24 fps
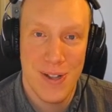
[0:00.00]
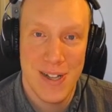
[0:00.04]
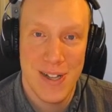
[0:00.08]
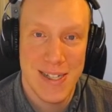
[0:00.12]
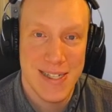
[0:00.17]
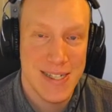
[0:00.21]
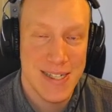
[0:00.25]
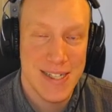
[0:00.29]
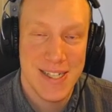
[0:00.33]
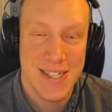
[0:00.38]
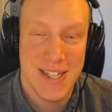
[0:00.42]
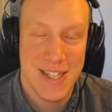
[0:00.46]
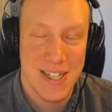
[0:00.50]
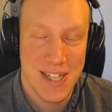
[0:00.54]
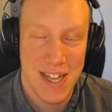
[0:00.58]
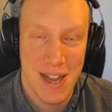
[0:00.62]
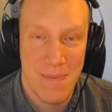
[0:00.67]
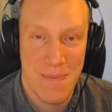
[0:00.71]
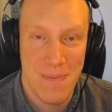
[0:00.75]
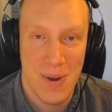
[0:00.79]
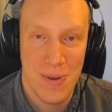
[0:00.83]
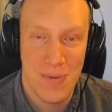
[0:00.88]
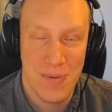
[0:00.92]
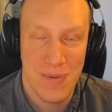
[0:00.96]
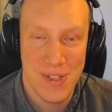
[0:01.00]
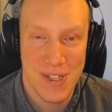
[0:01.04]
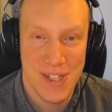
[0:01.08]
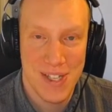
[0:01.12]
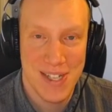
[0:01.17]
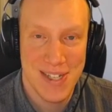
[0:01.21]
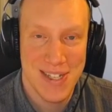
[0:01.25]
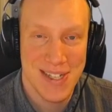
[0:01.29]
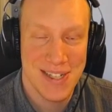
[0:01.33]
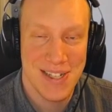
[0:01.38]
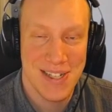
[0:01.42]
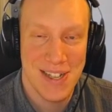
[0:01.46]
It's December when
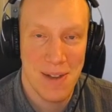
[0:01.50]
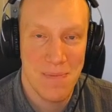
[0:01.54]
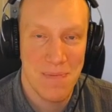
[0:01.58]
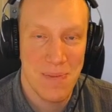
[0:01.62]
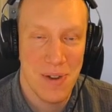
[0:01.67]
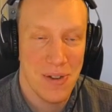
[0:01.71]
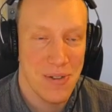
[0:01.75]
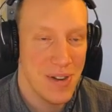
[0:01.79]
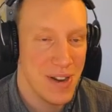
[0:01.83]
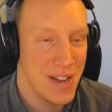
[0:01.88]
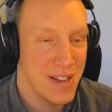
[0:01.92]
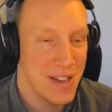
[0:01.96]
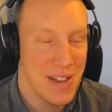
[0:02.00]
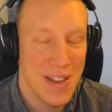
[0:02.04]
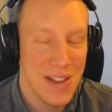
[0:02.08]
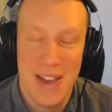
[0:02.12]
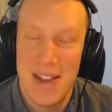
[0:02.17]
this is uploaded.